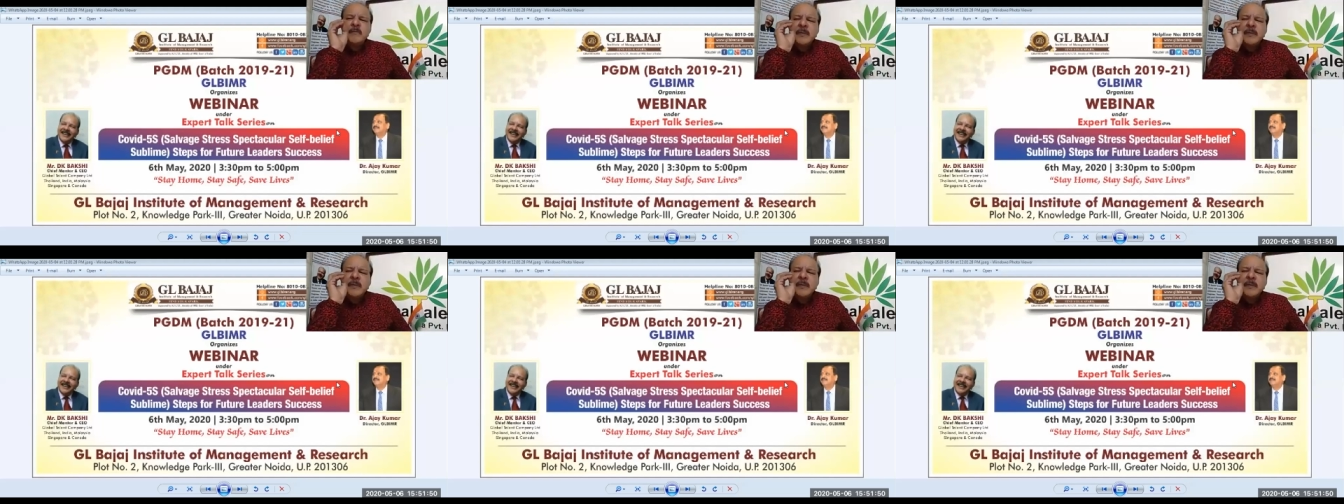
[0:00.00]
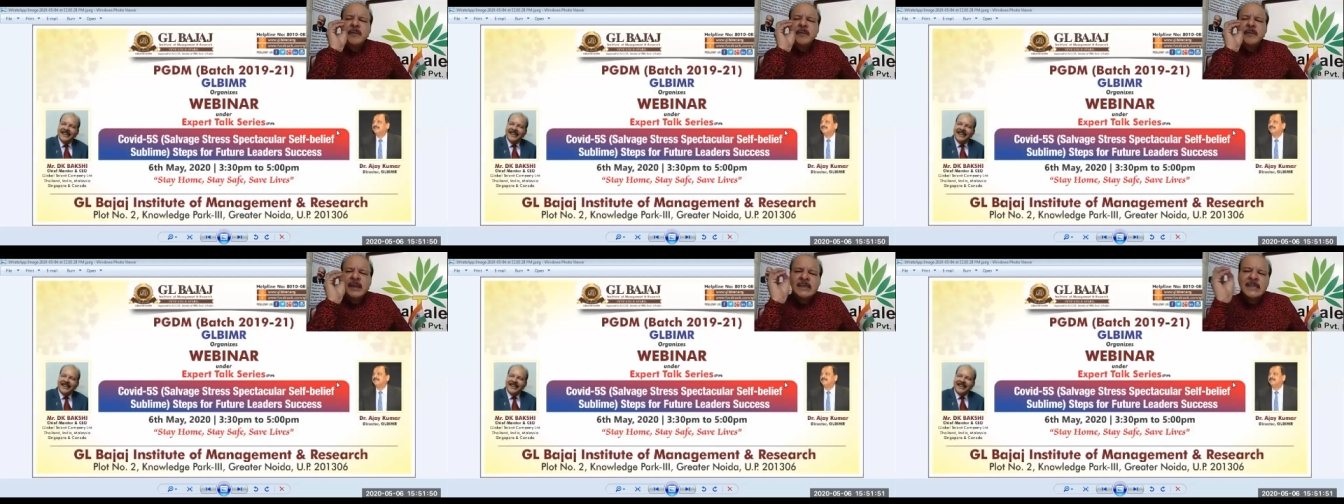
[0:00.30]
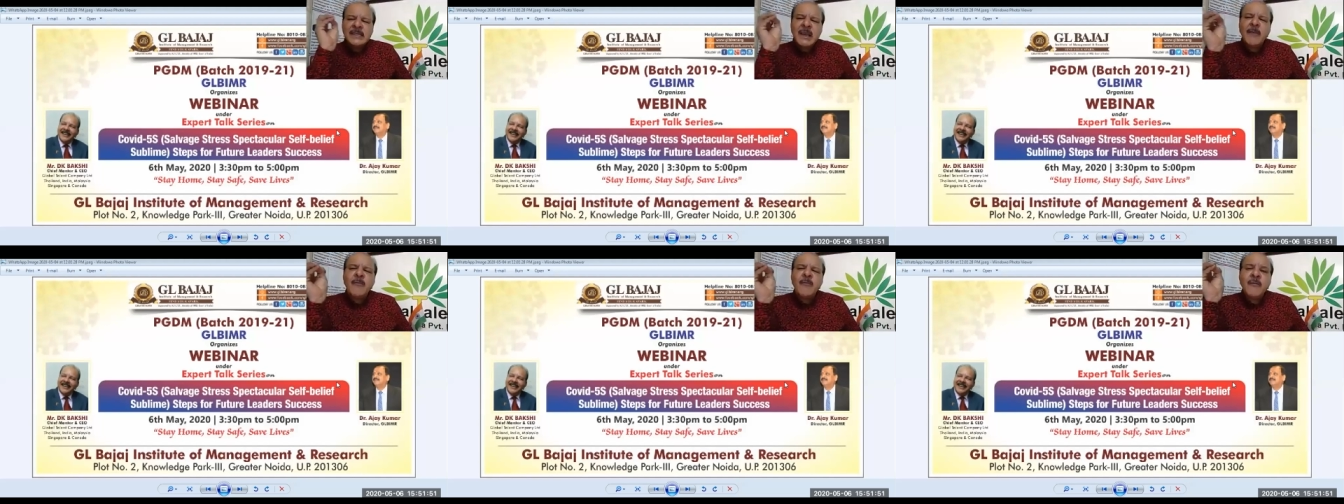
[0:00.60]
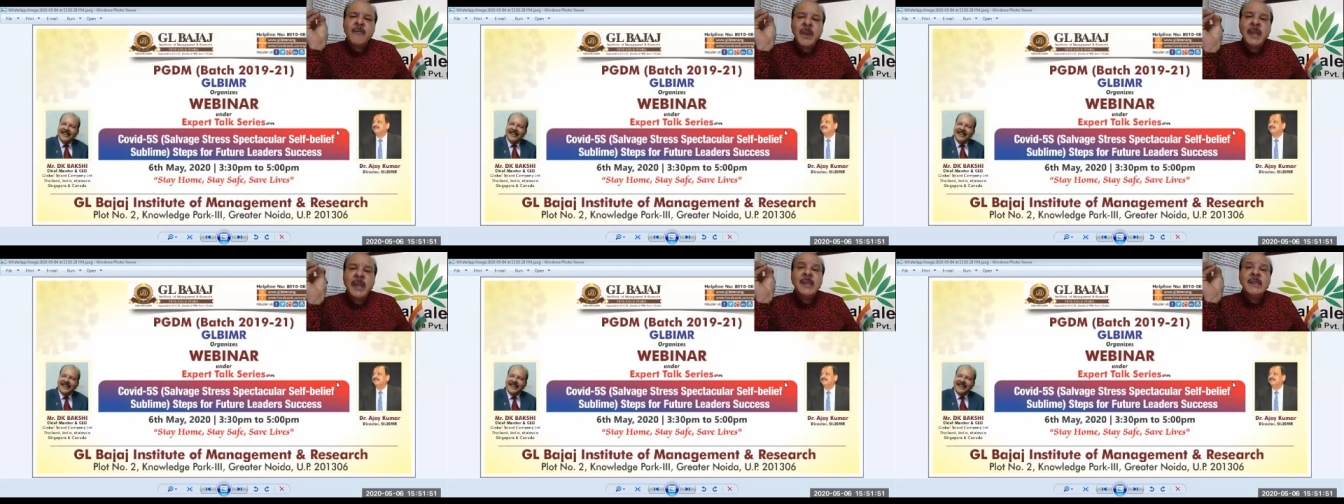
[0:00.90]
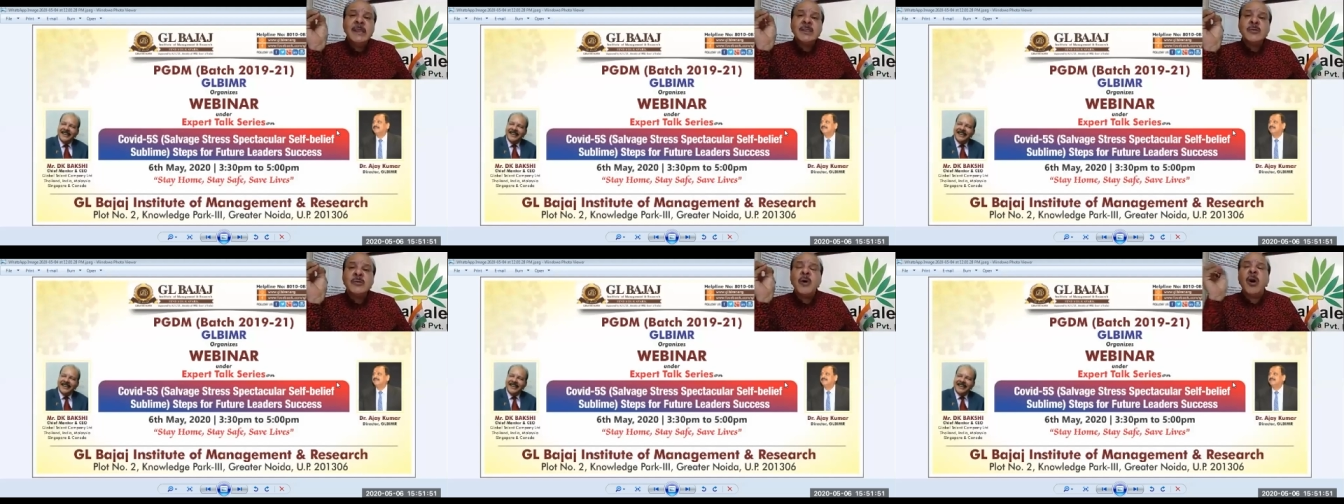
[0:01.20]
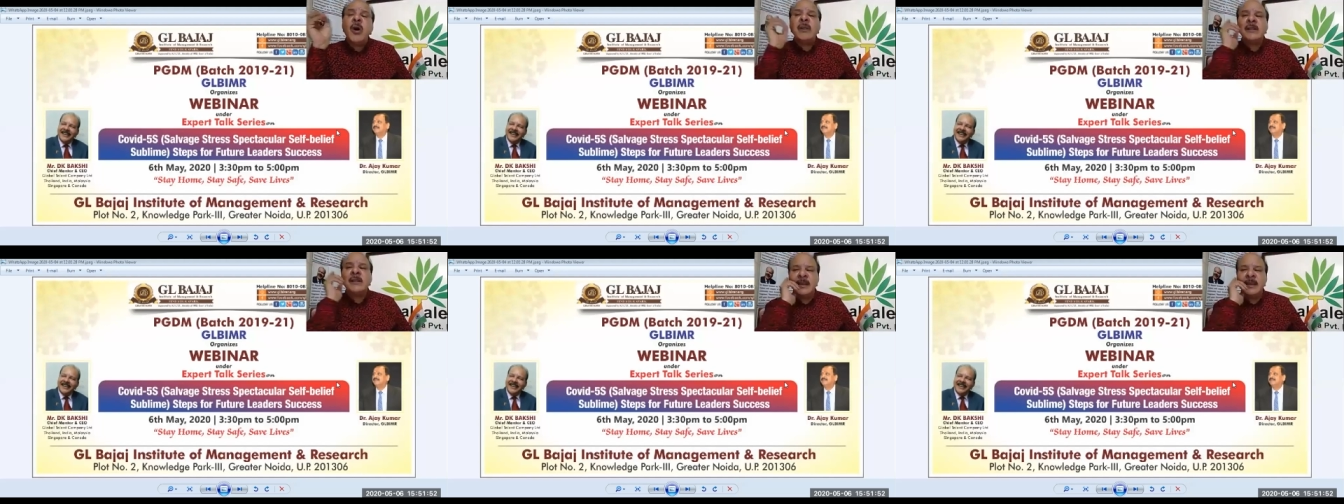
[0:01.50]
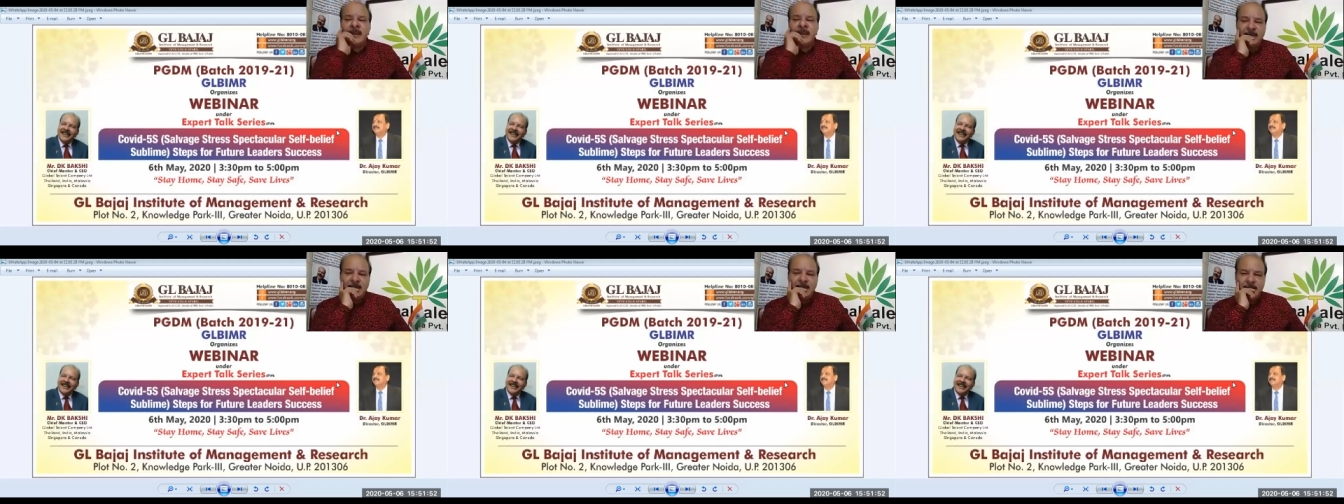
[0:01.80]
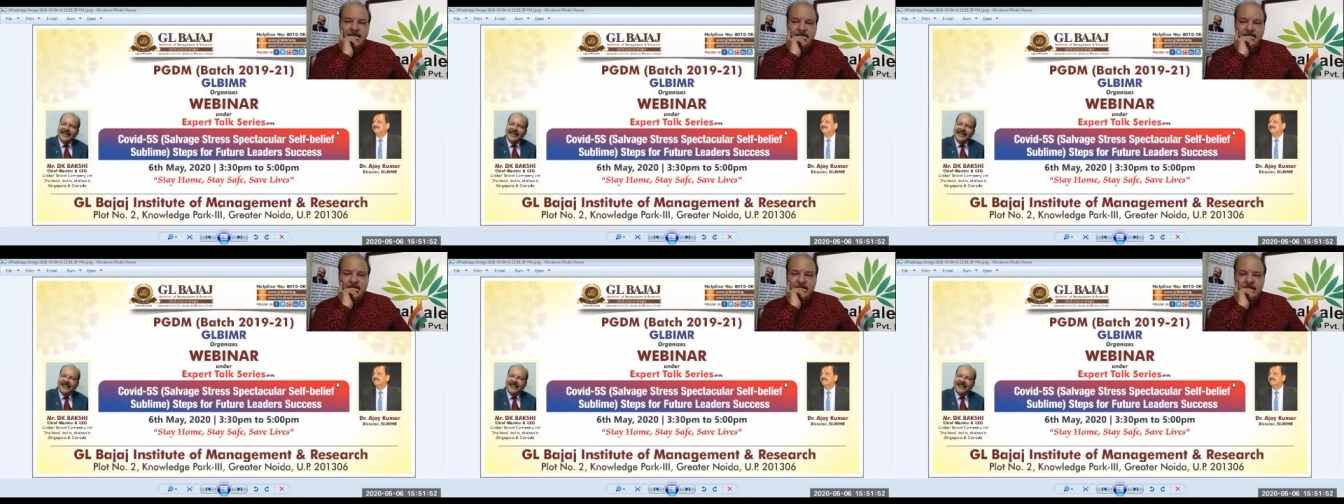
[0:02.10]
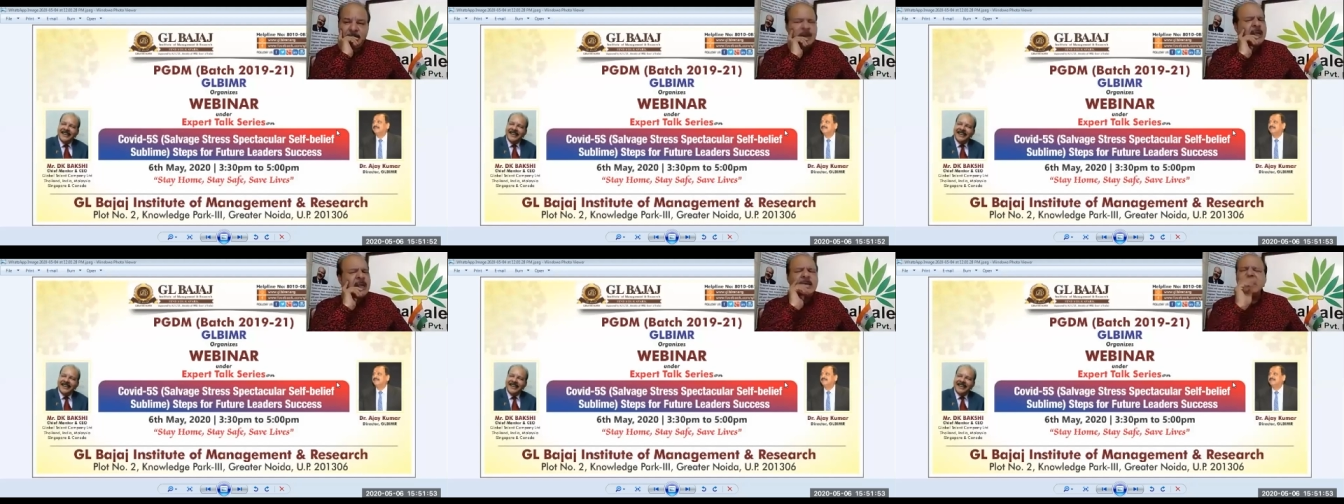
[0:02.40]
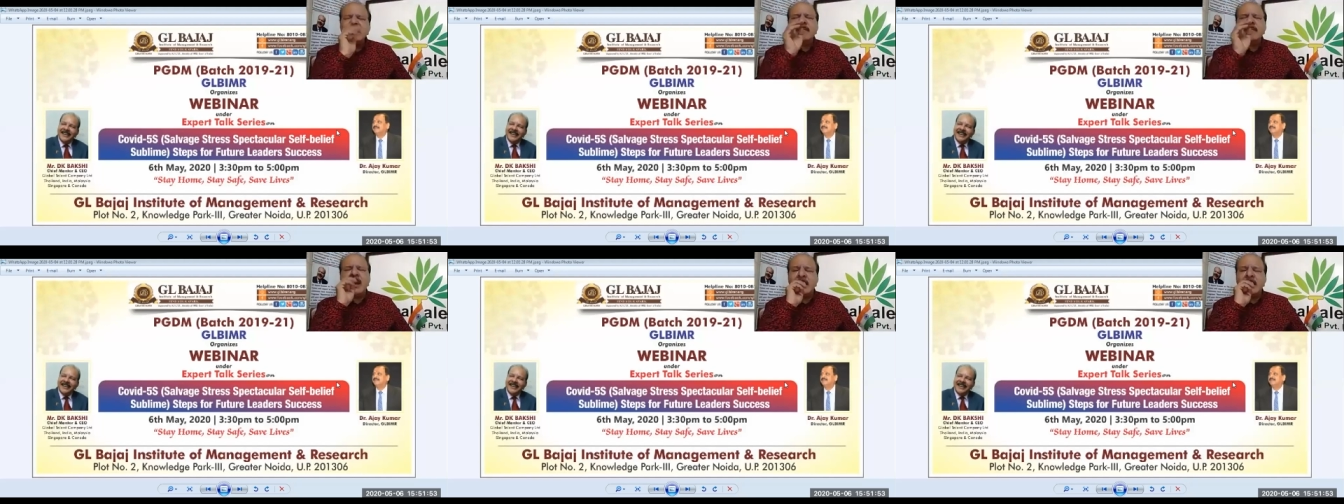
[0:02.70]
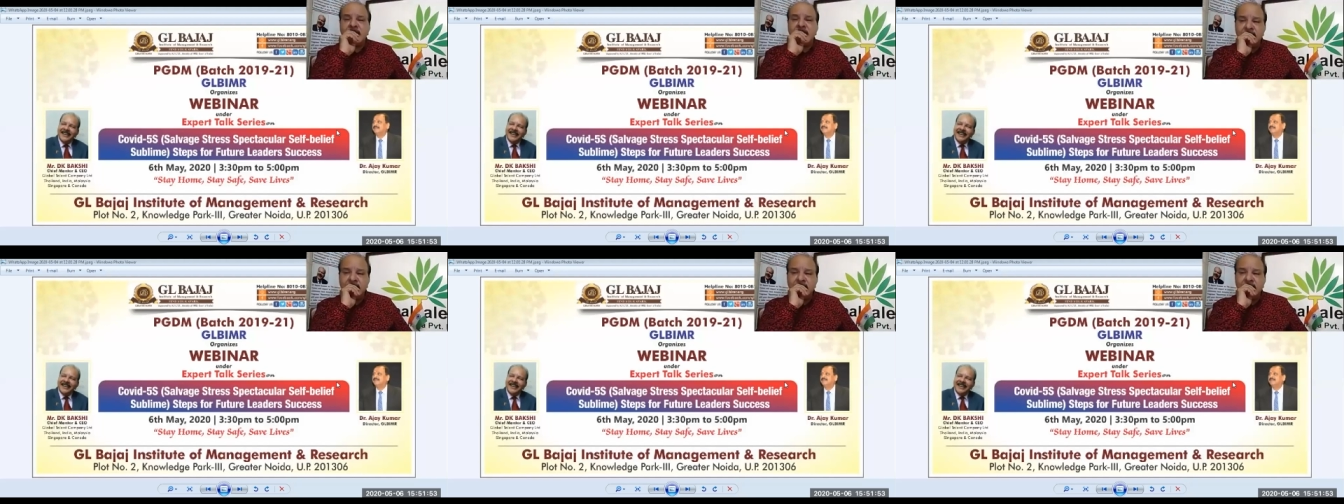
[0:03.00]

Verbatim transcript: some very small thing. Doesn't matter.